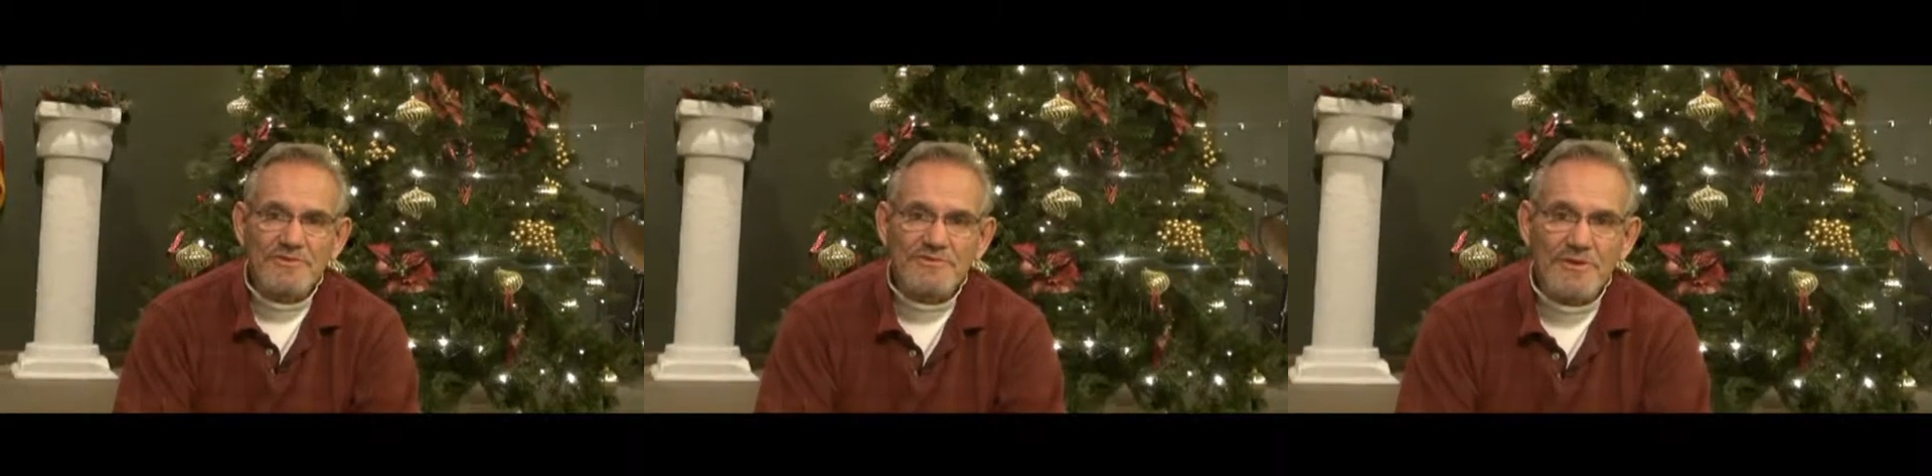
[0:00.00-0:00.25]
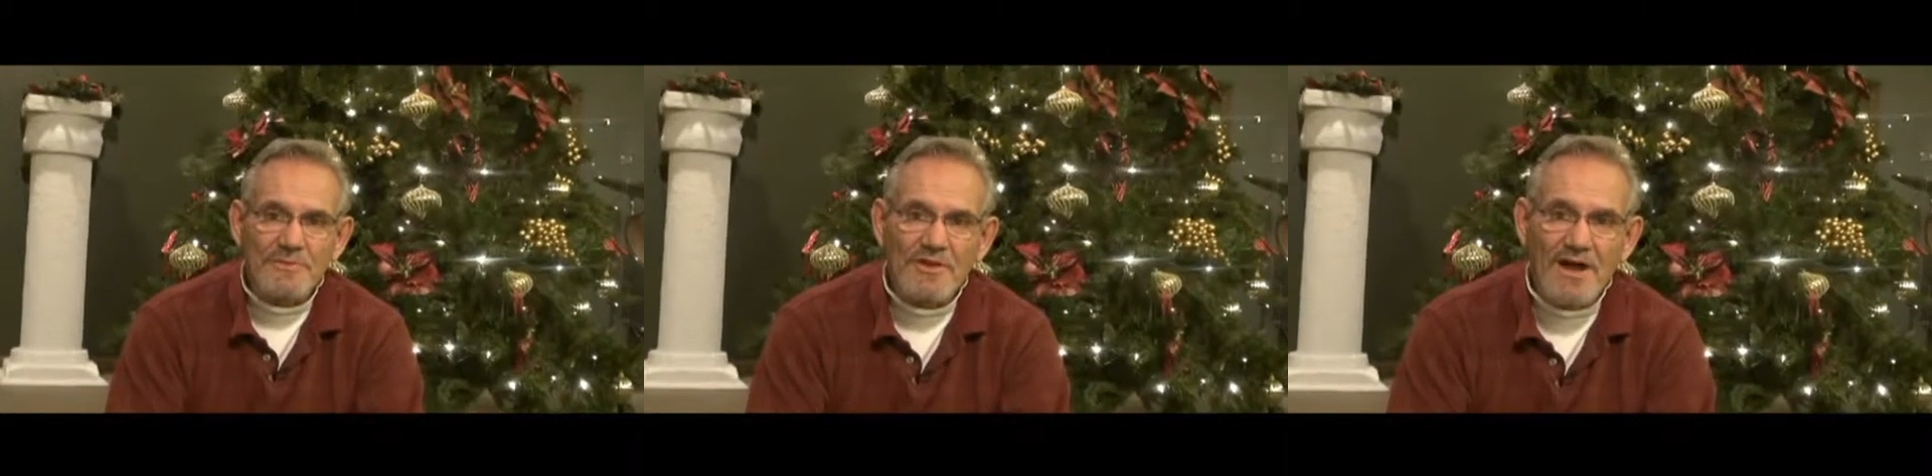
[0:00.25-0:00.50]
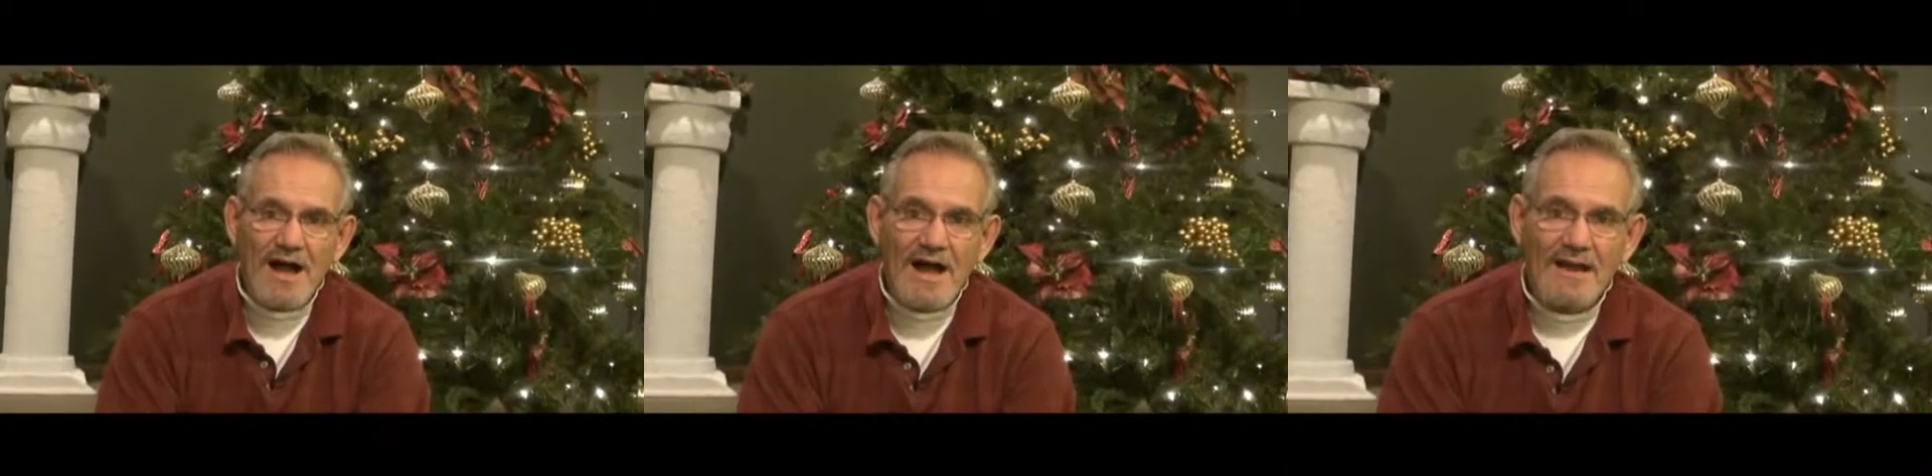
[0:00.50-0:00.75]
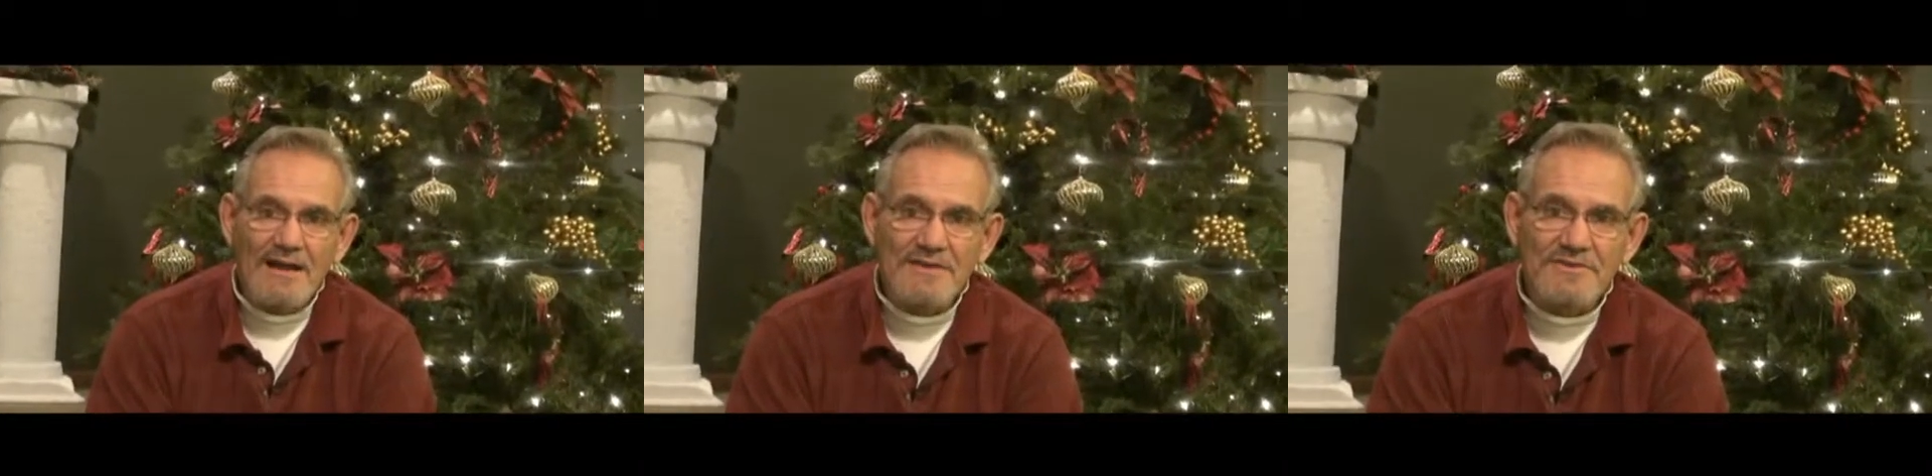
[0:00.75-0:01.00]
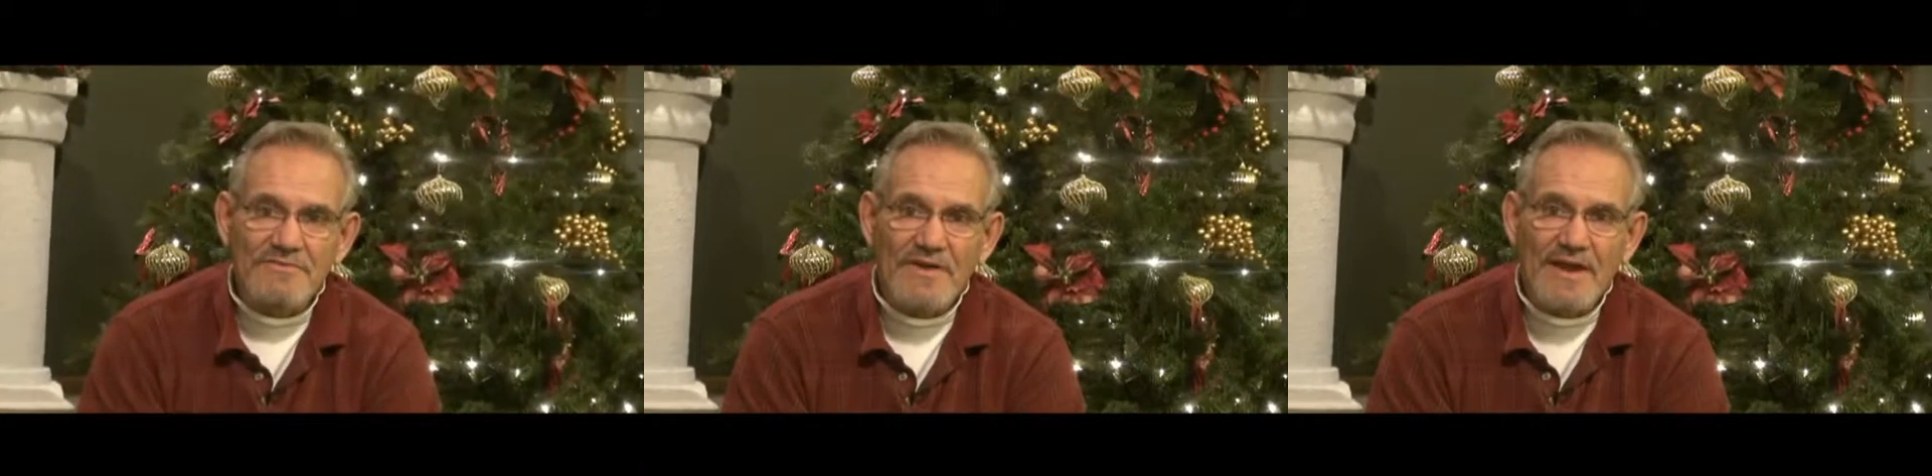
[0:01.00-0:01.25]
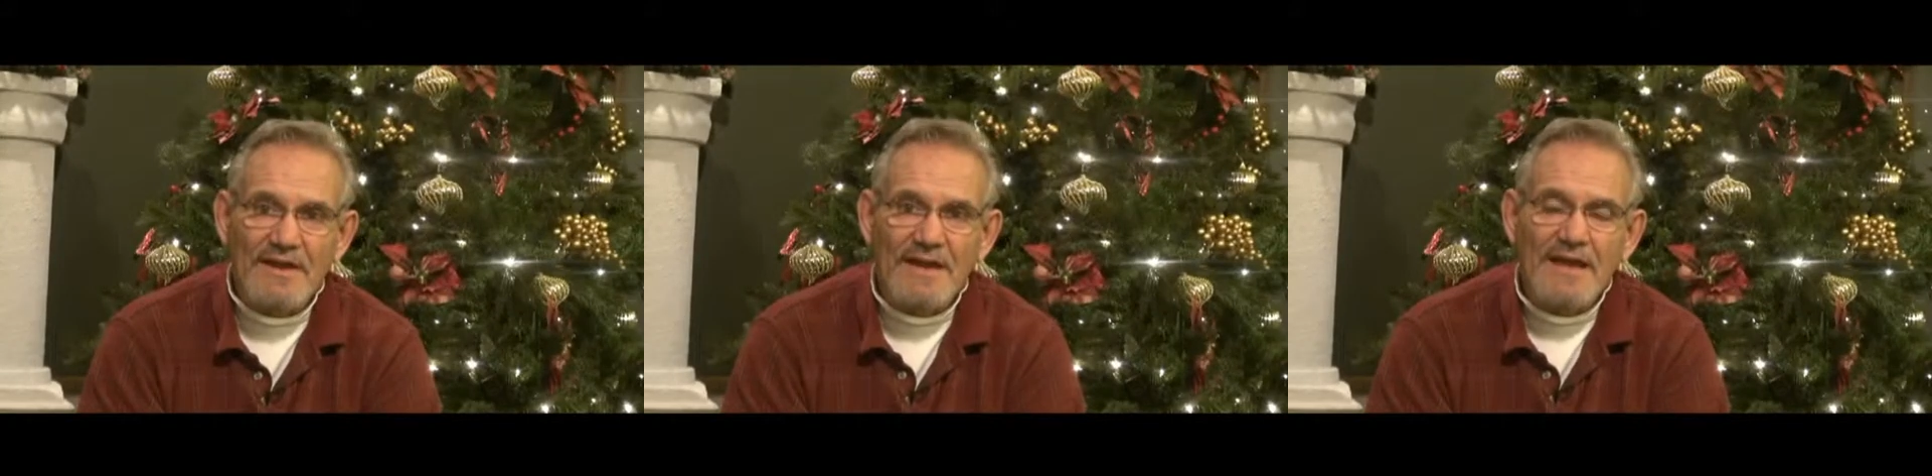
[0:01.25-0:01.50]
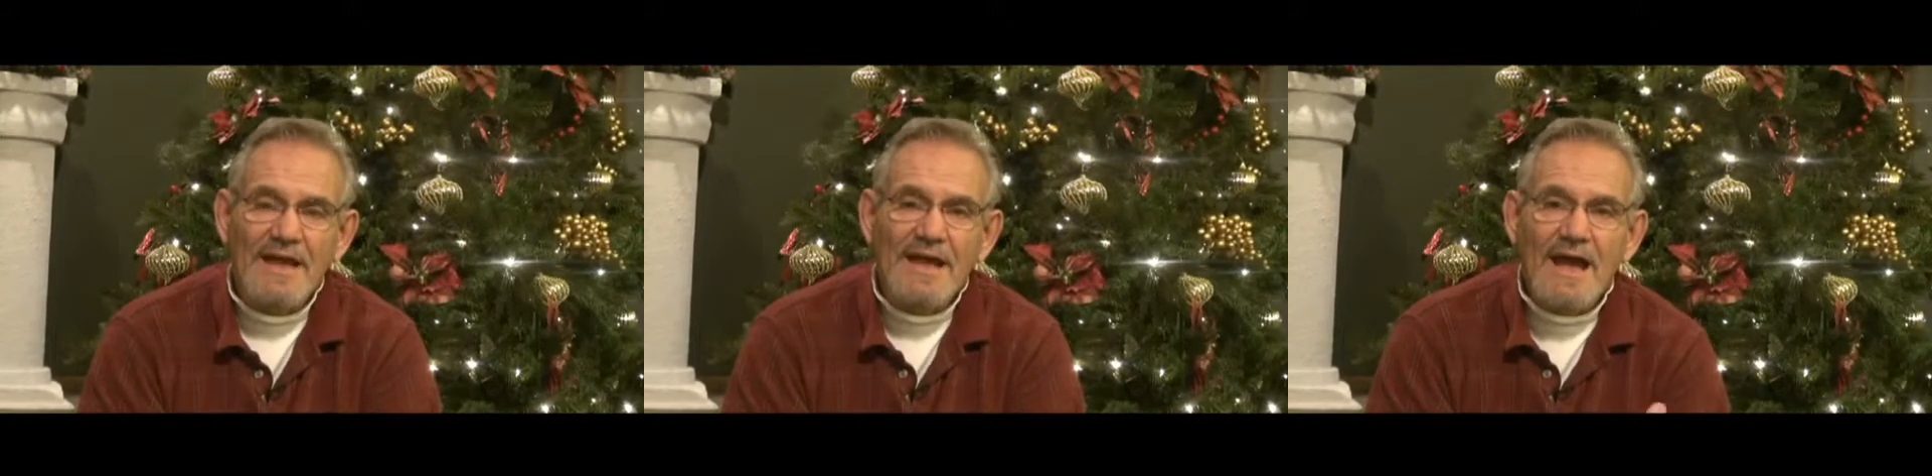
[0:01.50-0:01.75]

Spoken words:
you some of the highlights of handing